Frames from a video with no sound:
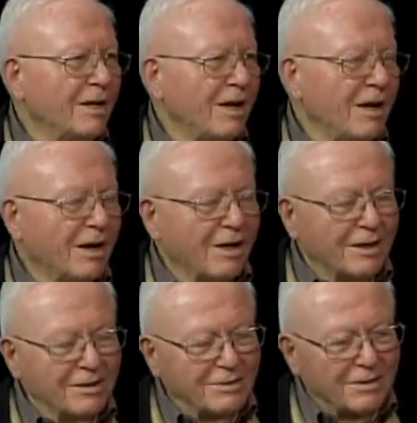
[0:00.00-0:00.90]

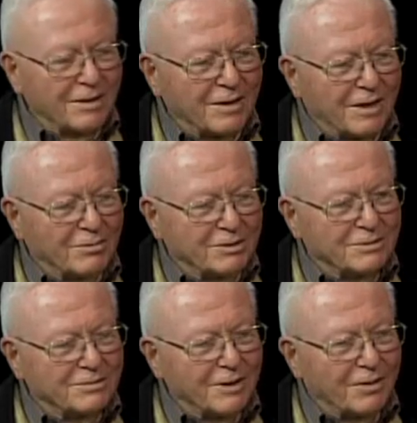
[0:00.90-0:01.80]
and uh, I was
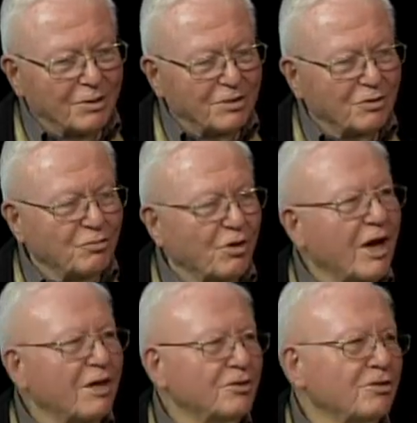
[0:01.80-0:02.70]
I went to
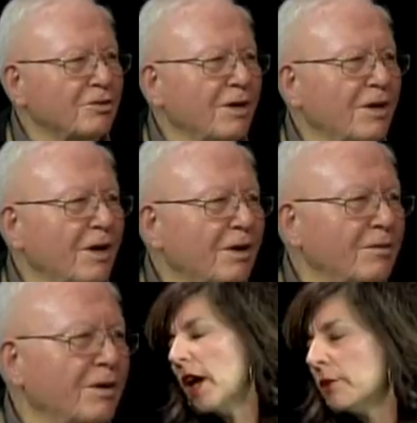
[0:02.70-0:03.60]
France. You went, I, you
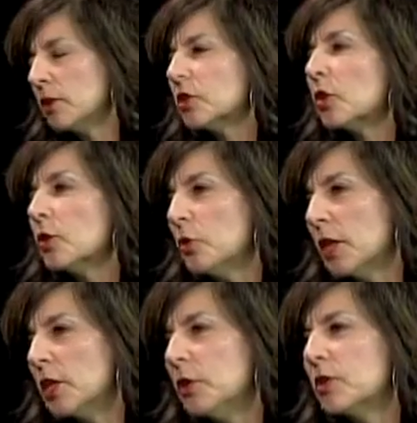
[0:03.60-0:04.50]
traveled, so you got I,
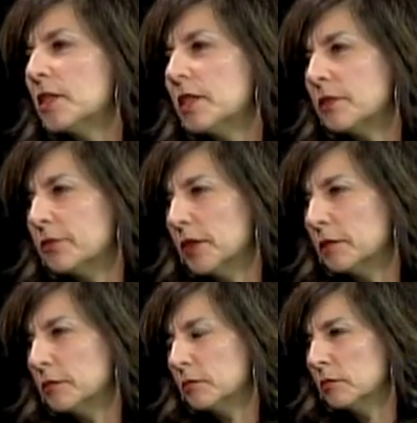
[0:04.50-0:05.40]
used to And different... I was
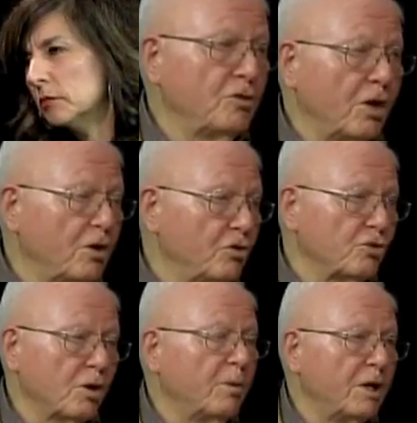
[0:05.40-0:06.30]
stationed in, in
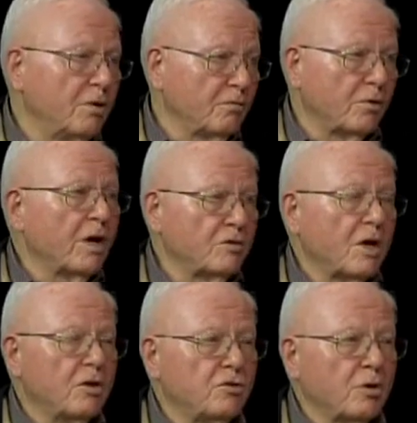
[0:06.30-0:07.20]
Germany, France oh,
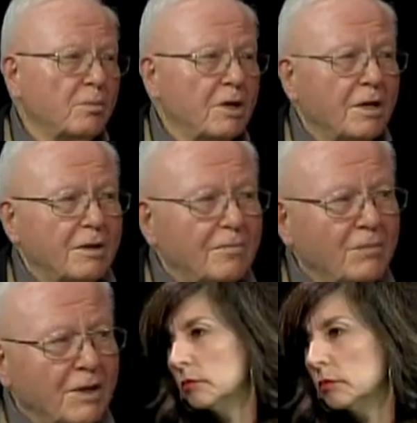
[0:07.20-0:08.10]
and Germany. Cold.
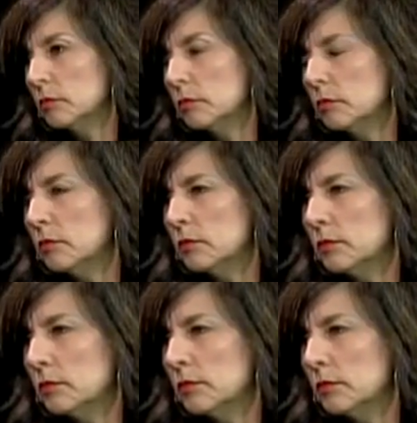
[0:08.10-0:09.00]
And
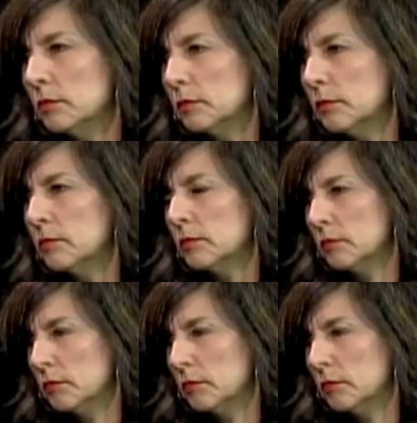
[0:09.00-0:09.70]
and and it